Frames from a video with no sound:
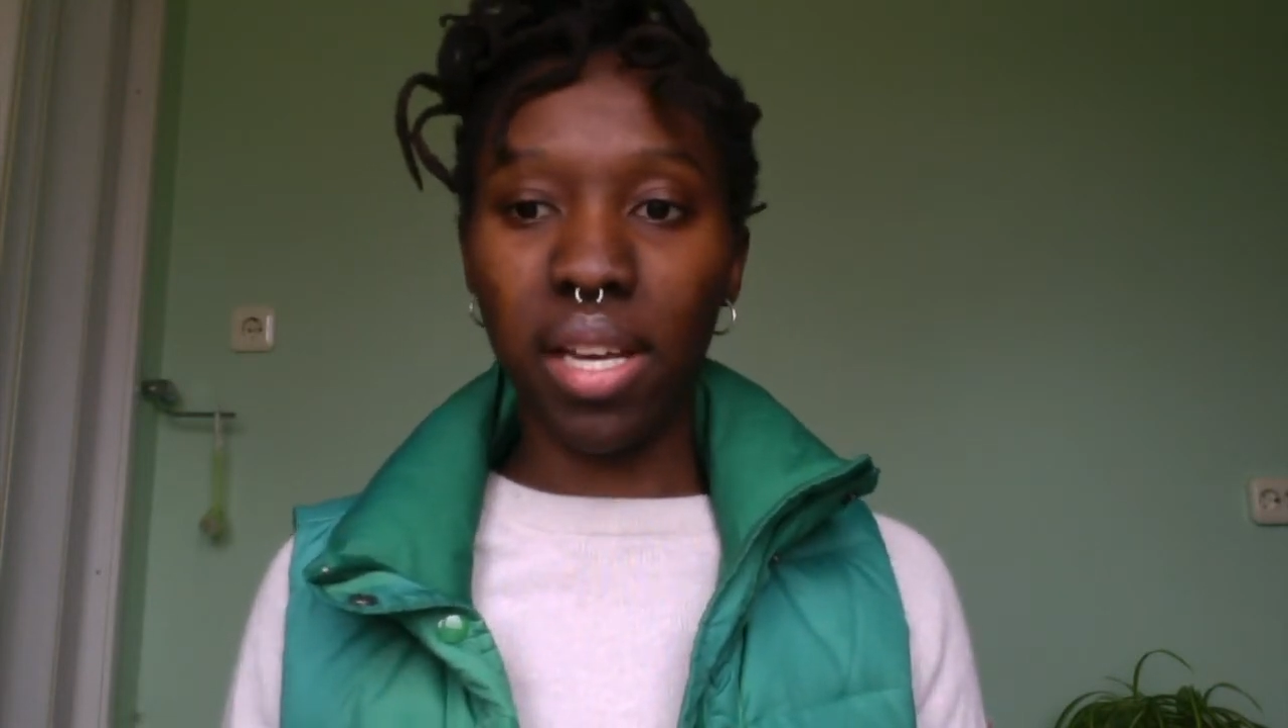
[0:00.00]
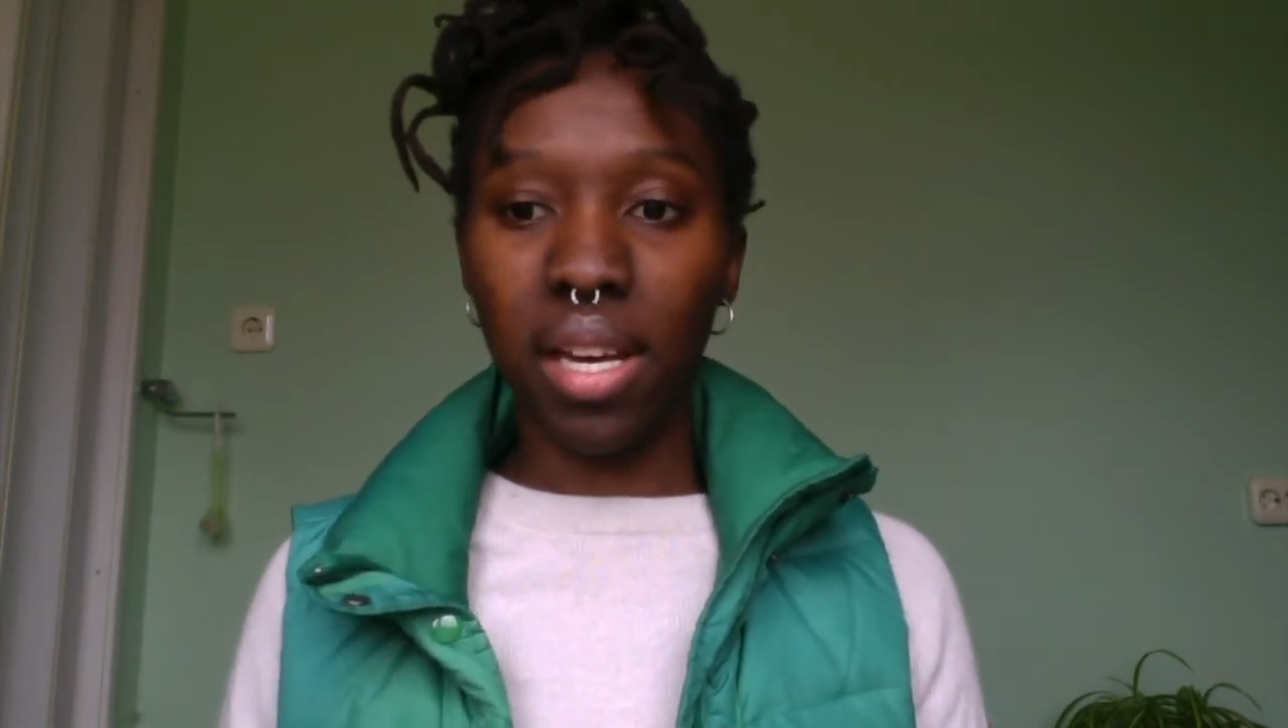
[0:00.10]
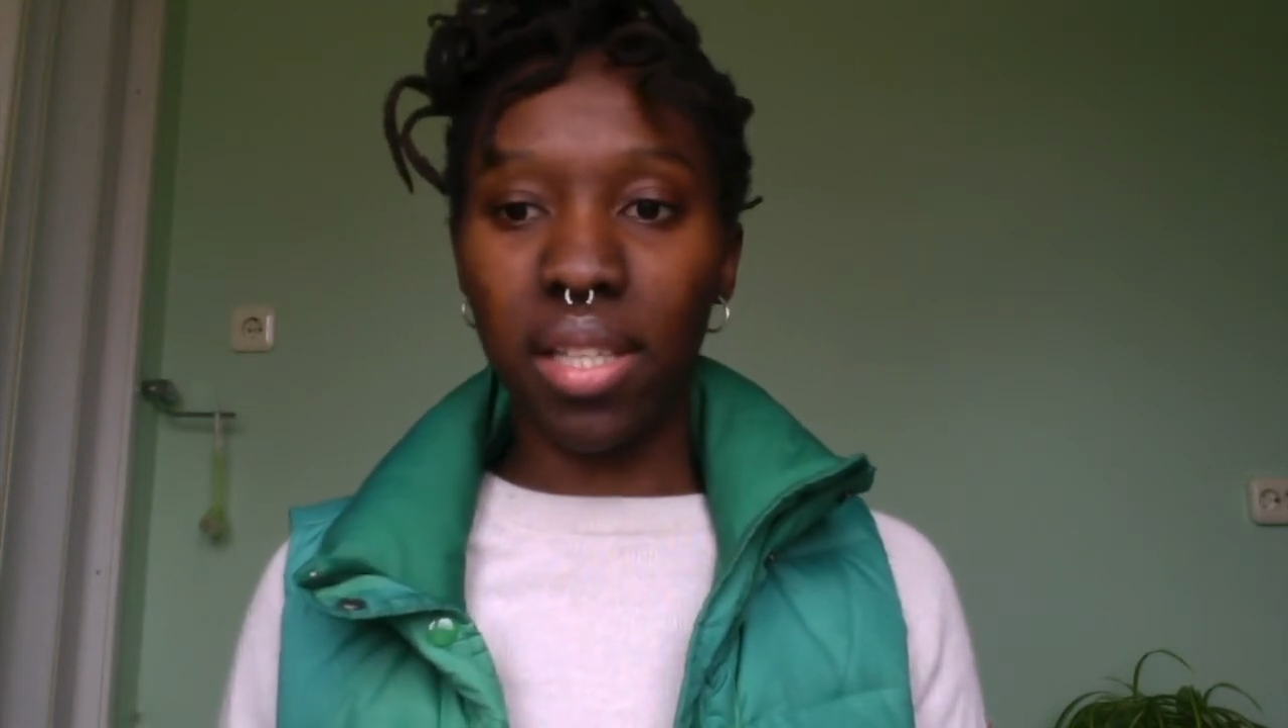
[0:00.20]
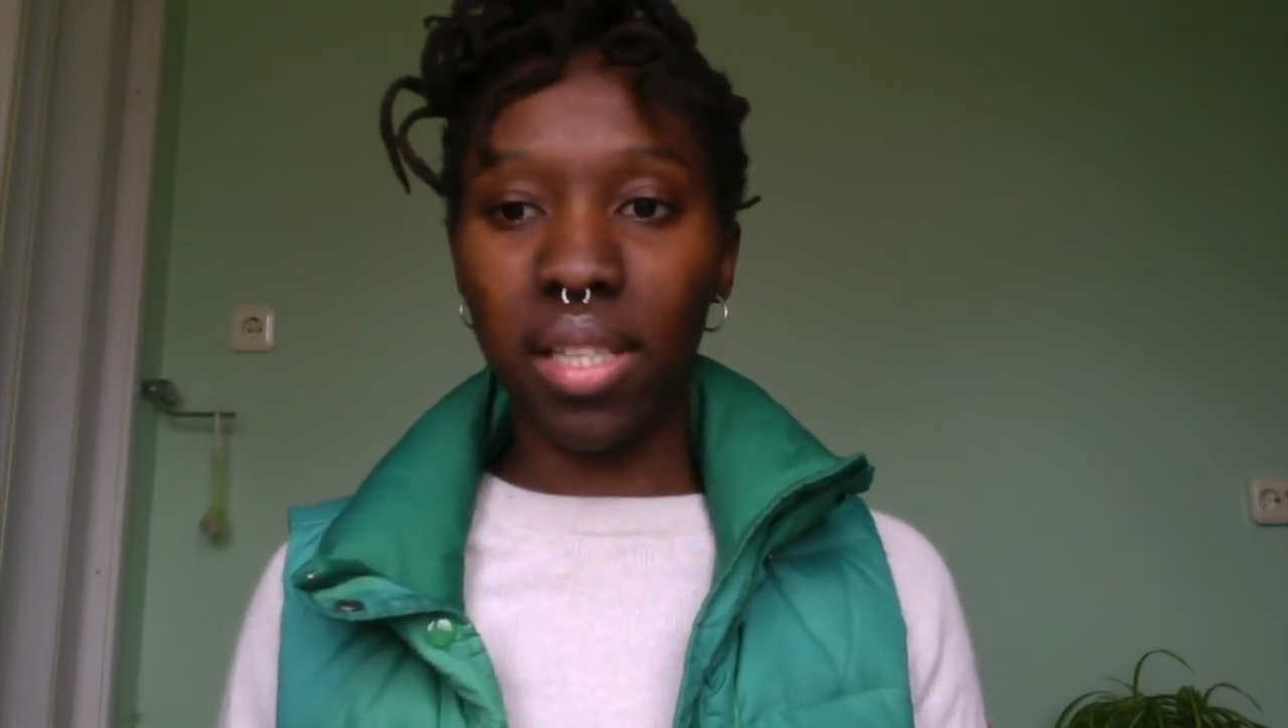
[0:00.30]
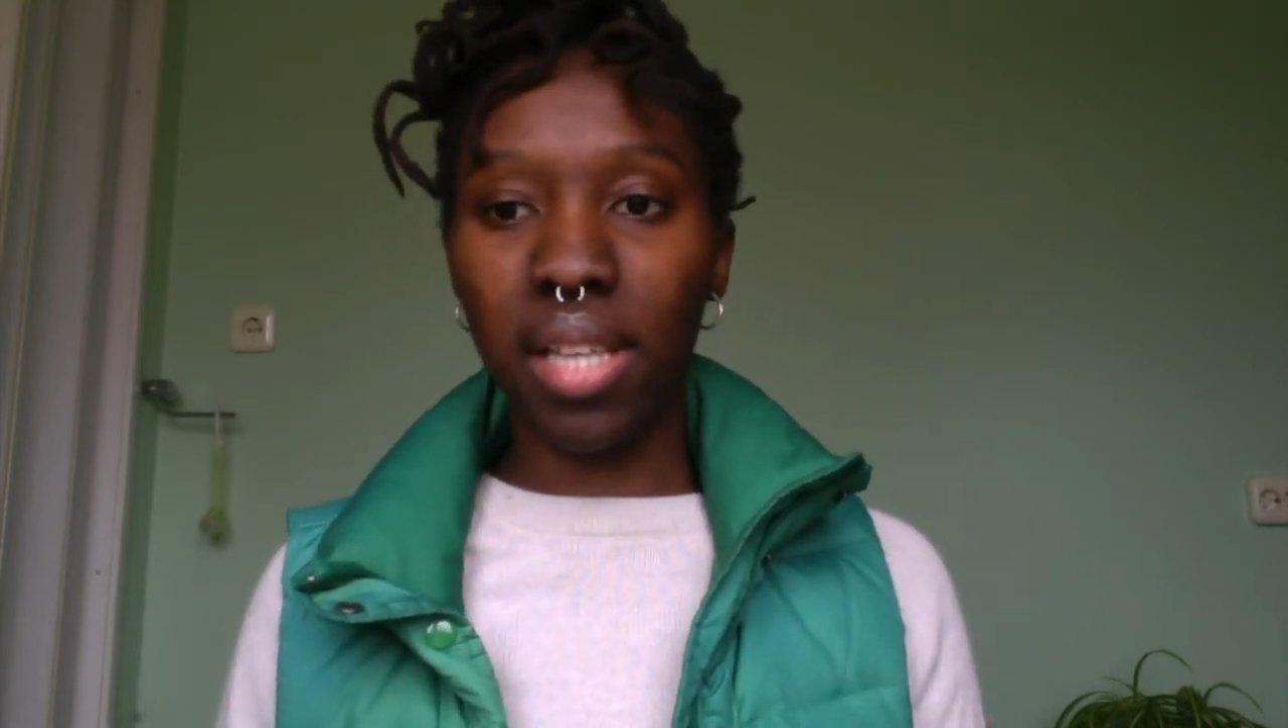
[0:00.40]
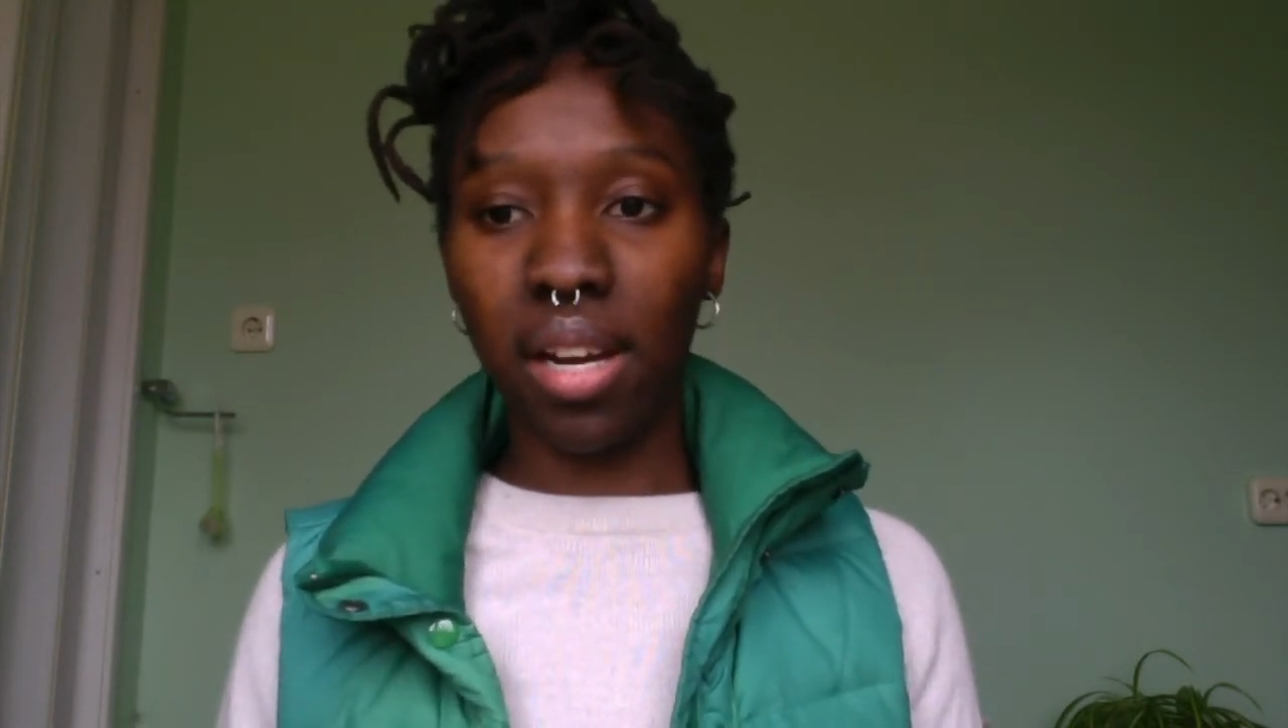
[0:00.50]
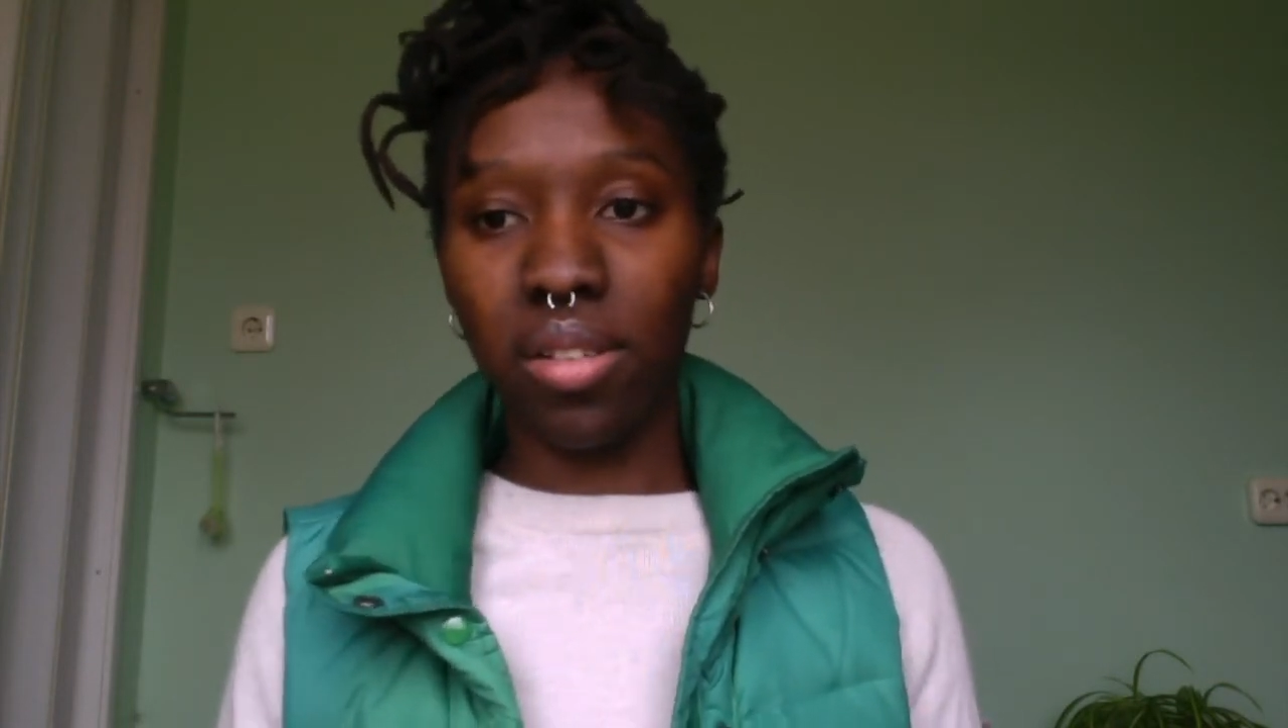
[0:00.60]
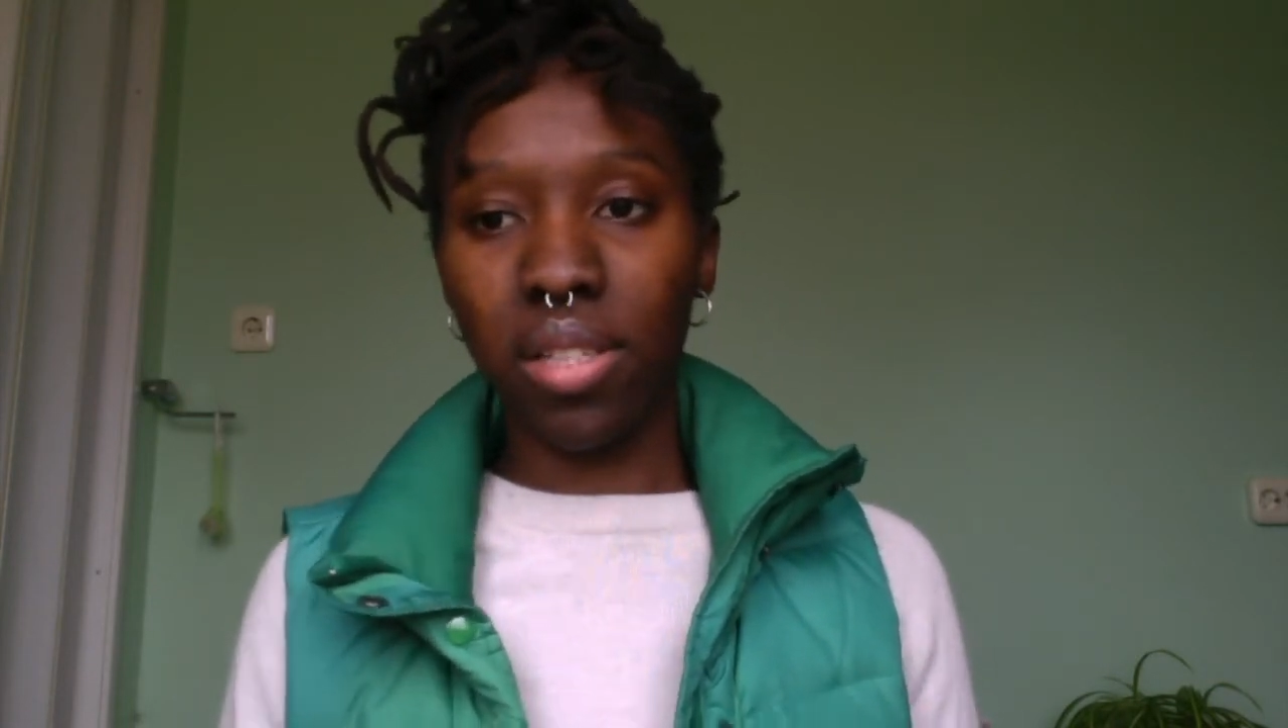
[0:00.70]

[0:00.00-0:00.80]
And desires